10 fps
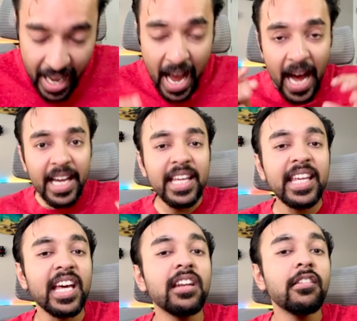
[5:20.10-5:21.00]
I
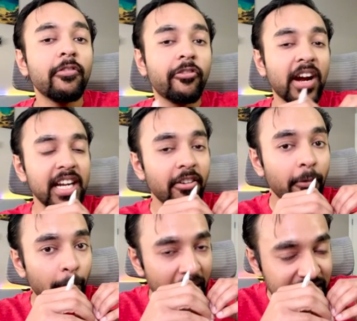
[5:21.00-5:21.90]
can find
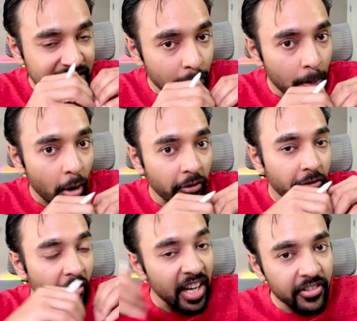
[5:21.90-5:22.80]
maximum of
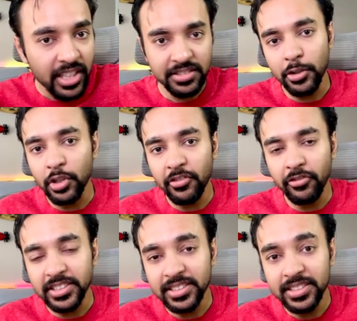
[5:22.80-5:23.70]
5 consecutive
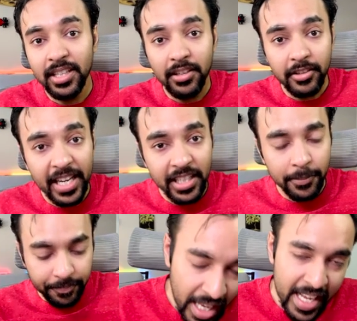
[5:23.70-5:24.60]
ones, right?
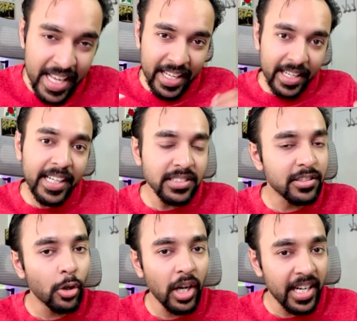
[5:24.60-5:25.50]
Let us
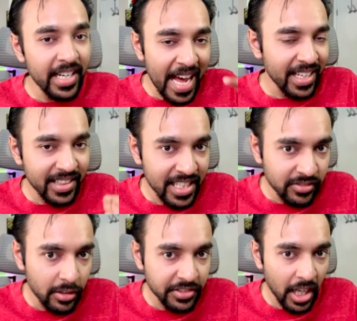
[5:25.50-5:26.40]
go ahead and
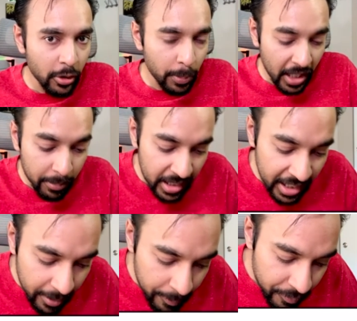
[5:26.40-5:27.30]
things will start to become clear.